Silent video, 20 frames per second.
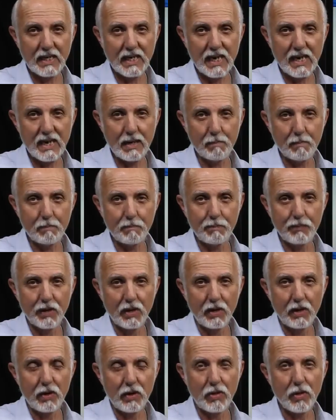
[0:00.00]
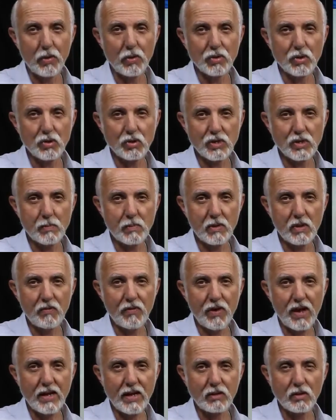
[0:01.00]
game? Those are some of the
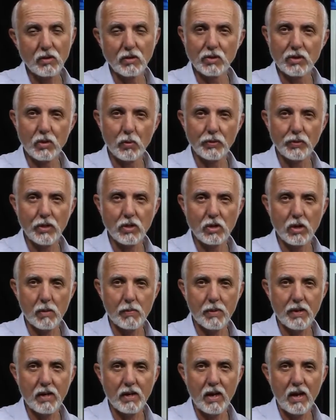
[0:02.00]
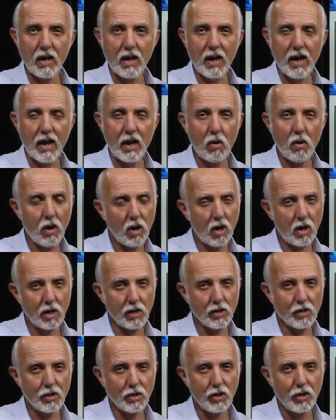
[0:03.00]
factors that will determine how
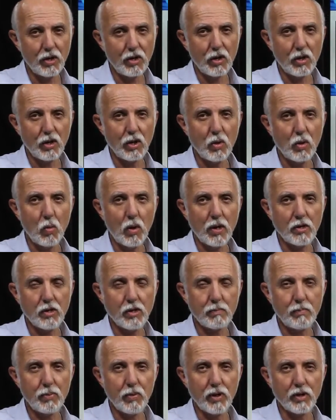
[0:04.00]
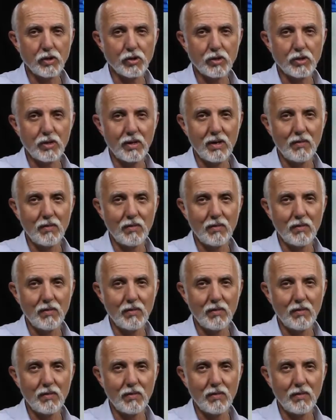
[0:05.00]
hard you want to push.